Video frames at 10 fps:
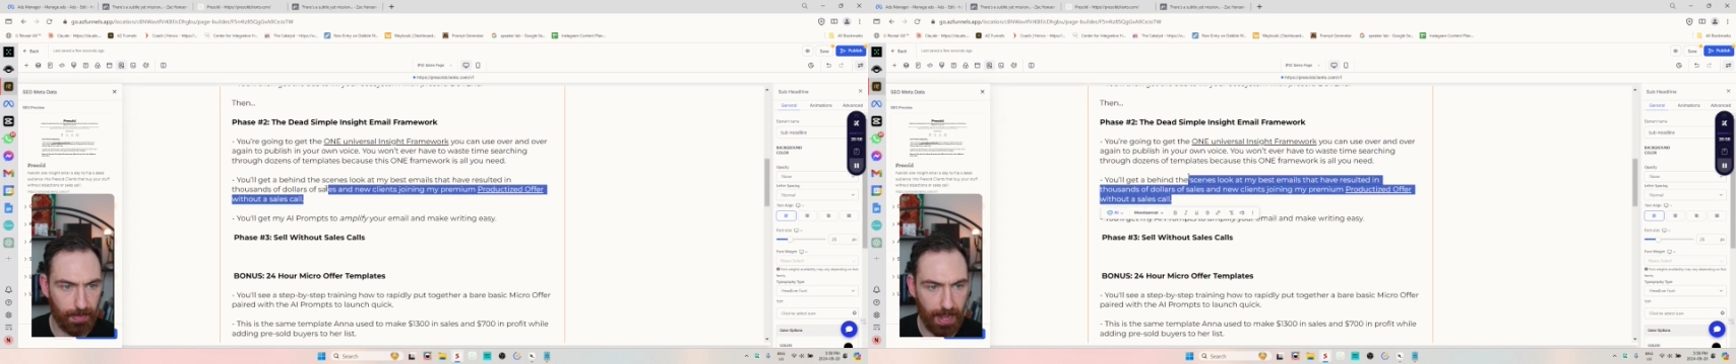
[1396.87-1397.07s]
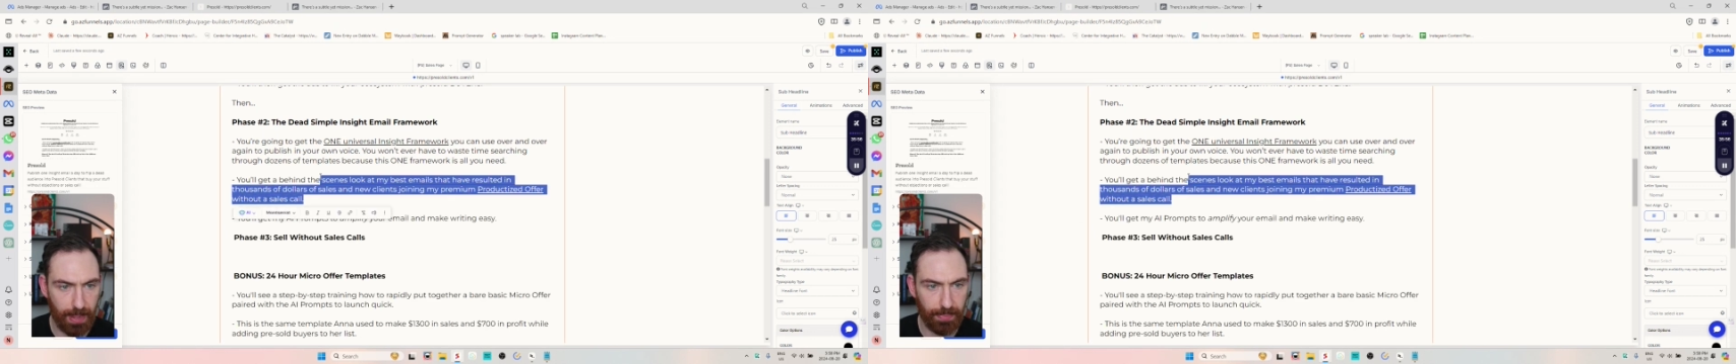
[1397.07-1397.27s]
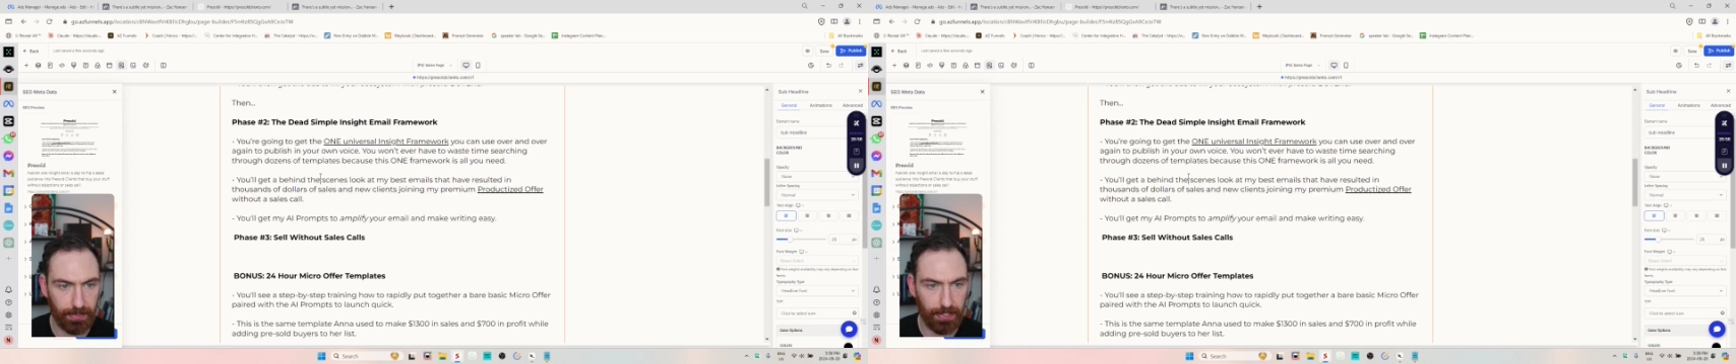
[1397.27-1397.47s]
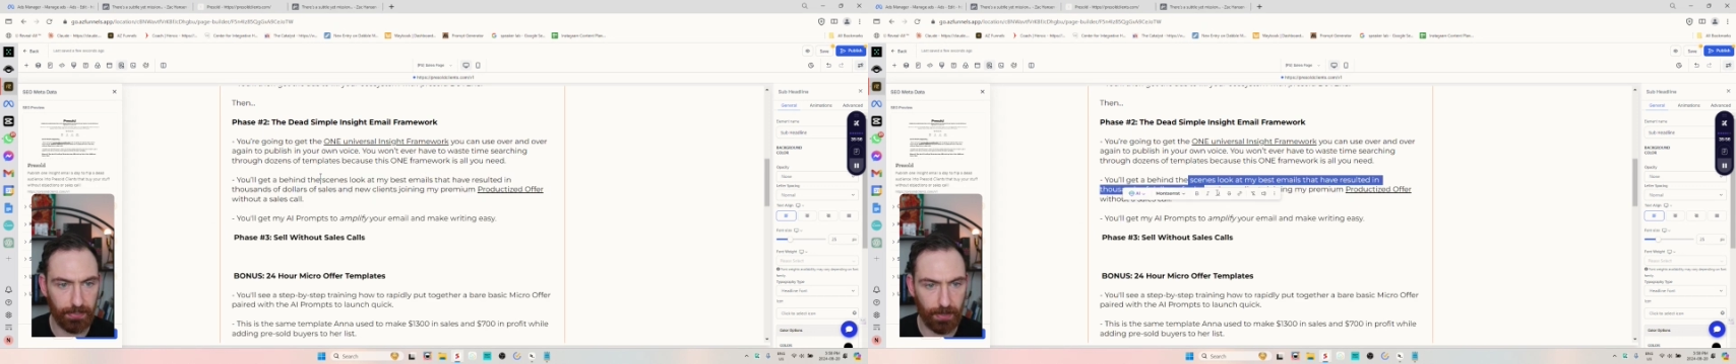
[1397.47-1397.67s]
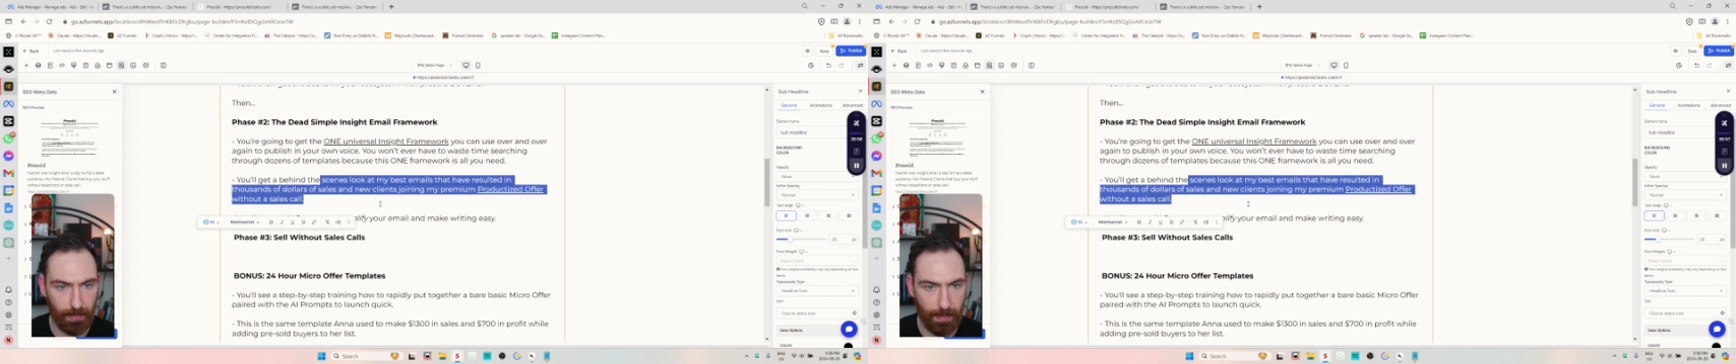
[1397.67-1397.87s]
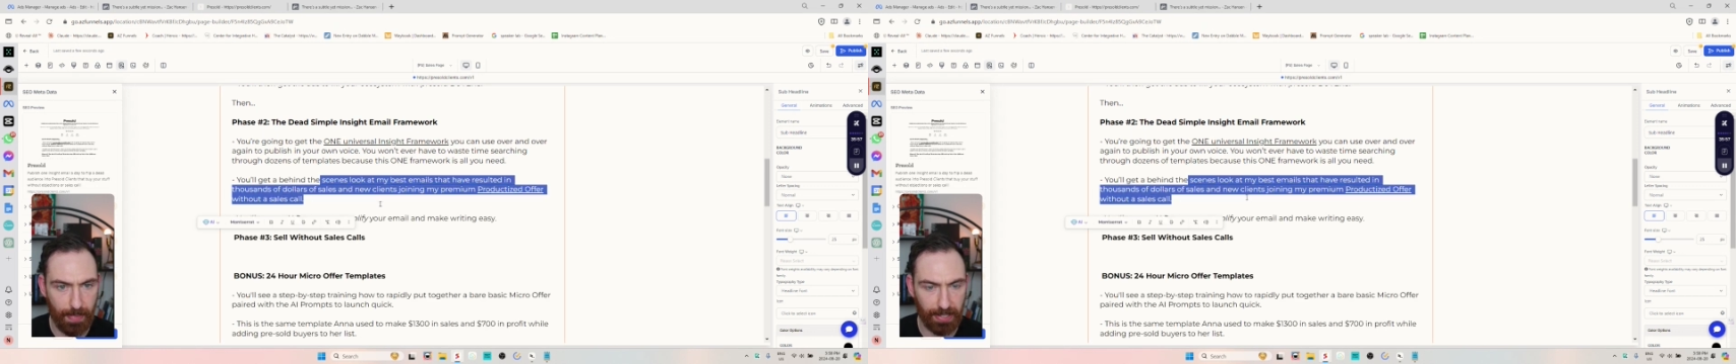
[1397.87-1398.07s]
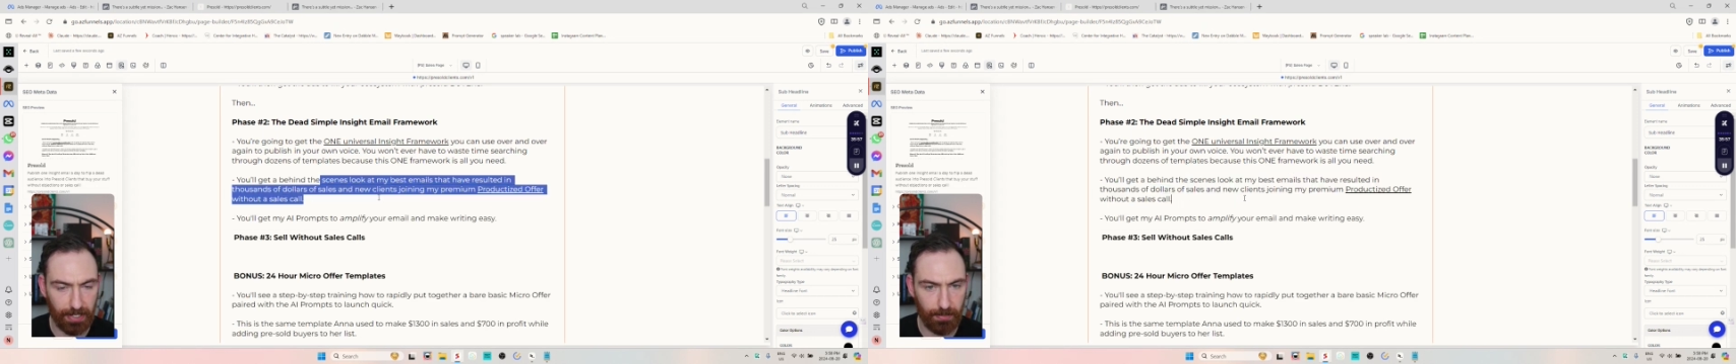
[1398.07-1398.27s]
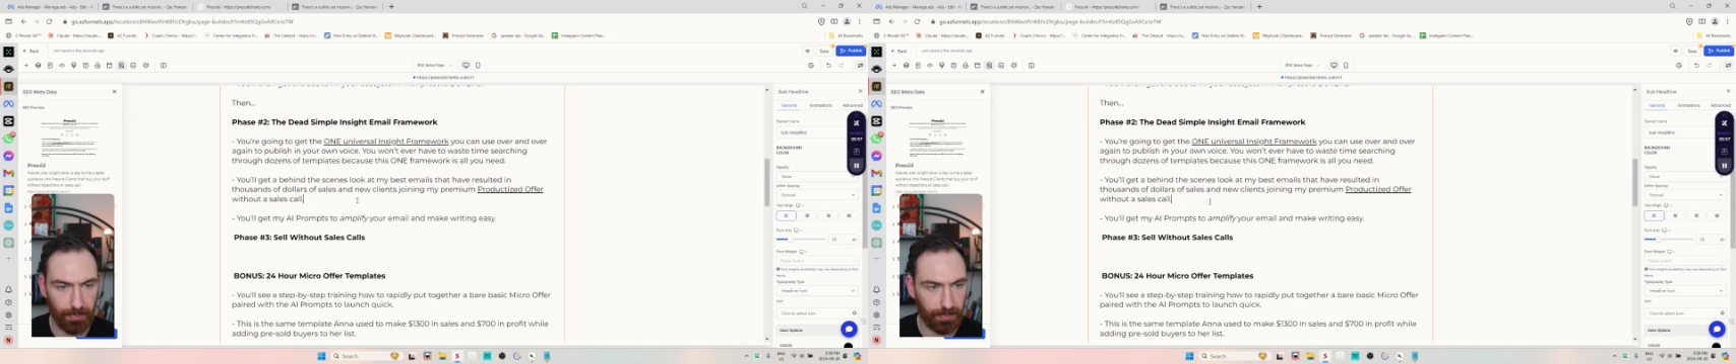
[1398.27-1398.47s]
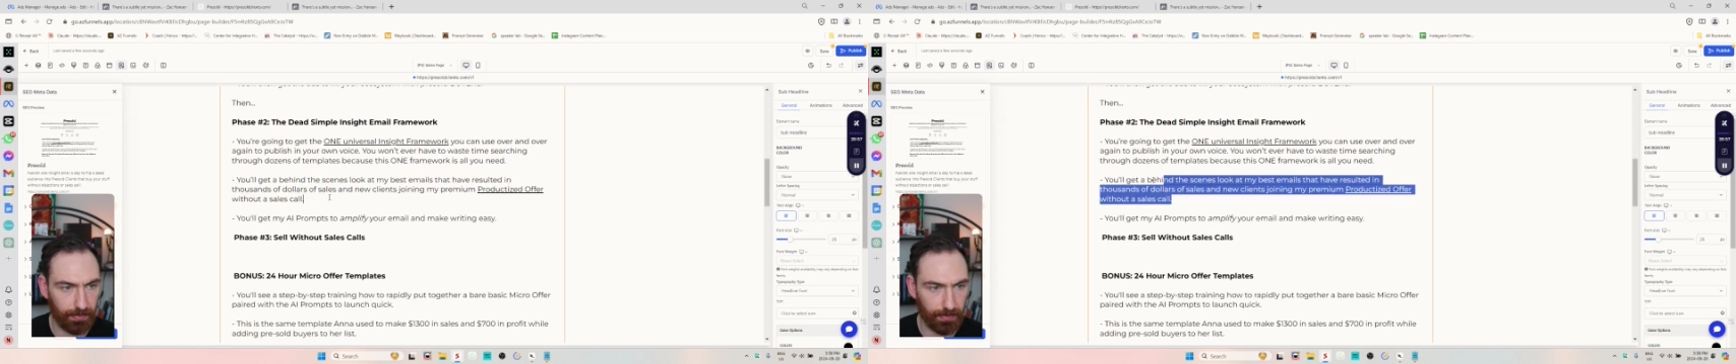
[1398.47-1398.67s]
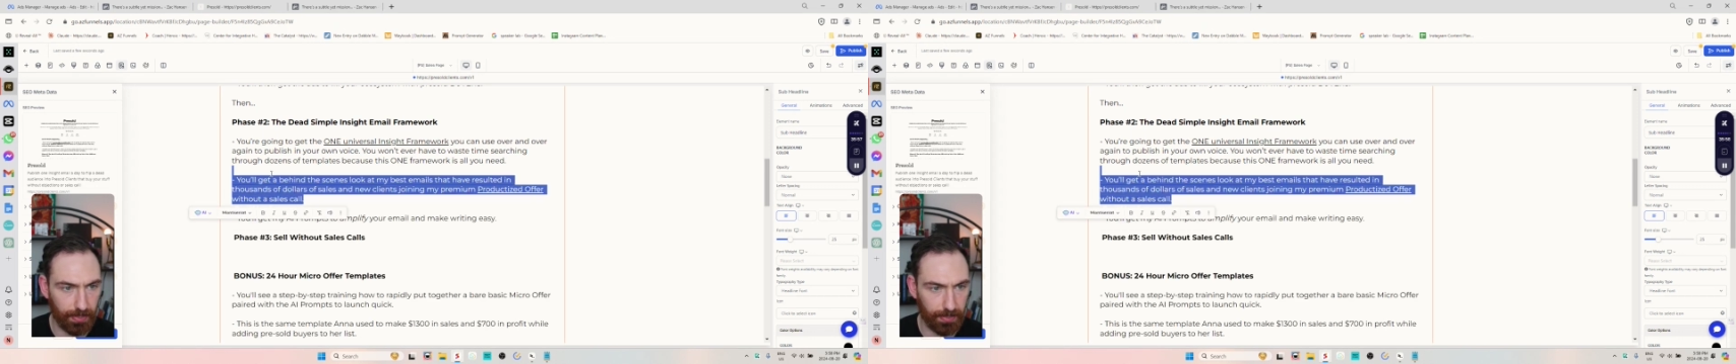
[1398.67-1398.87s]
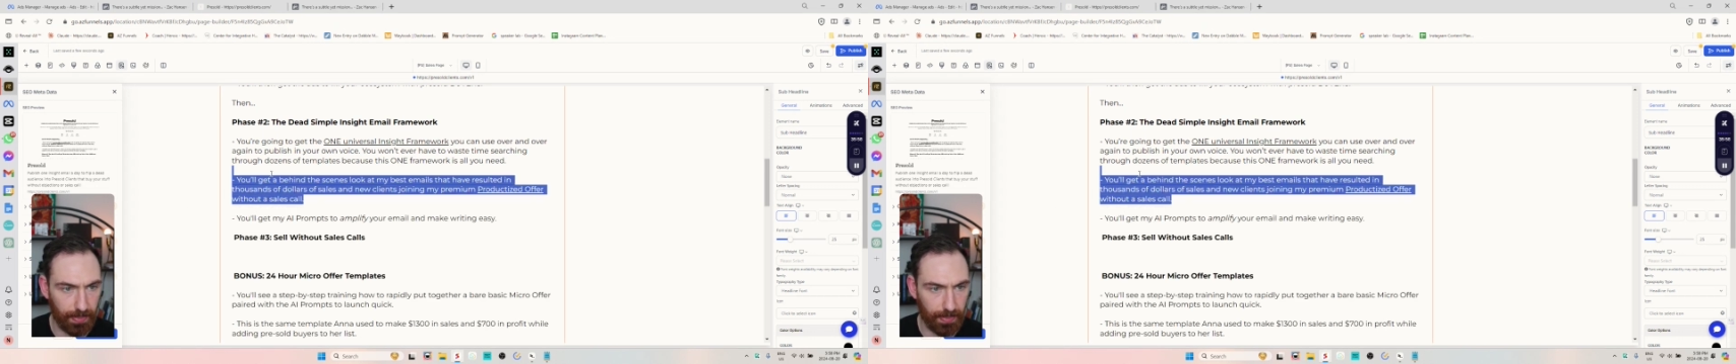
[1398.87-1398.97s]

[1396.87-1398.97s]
behind the scenes look at my best emails that result